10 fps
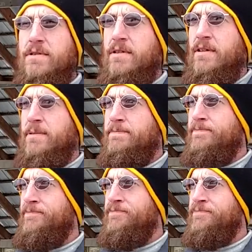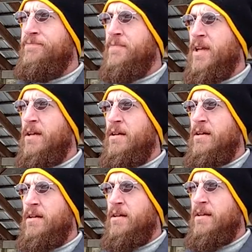Uh,
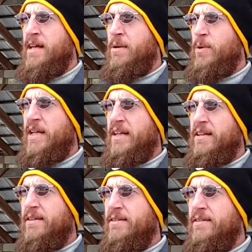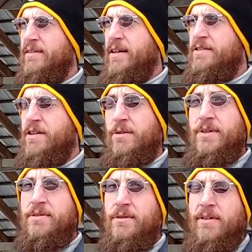that week, I generally
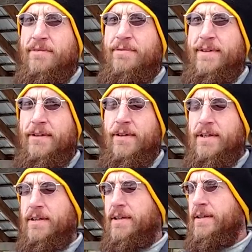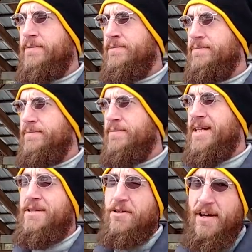do a lot of flintlock hunting
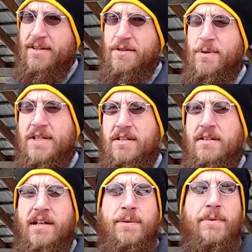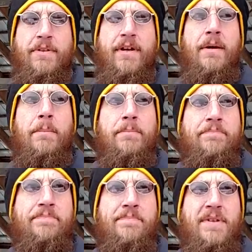and try to squeeze in time with them.
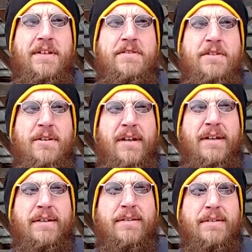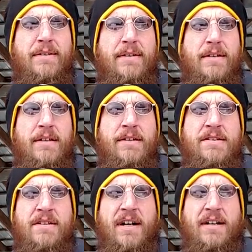But this year, I
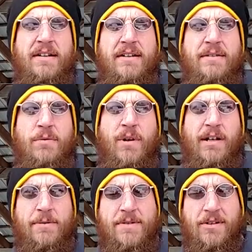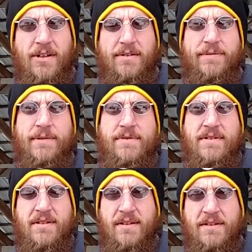decided while I was off, I was
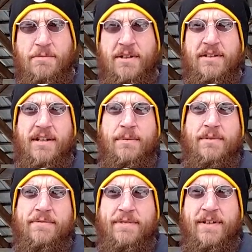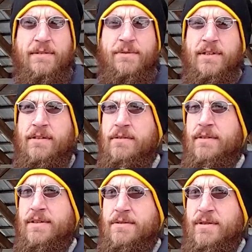just going to spend time with the family and do
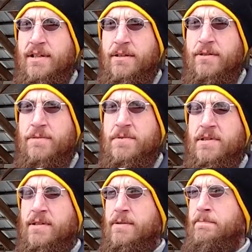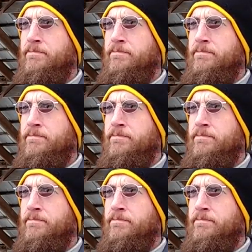things around the homestead.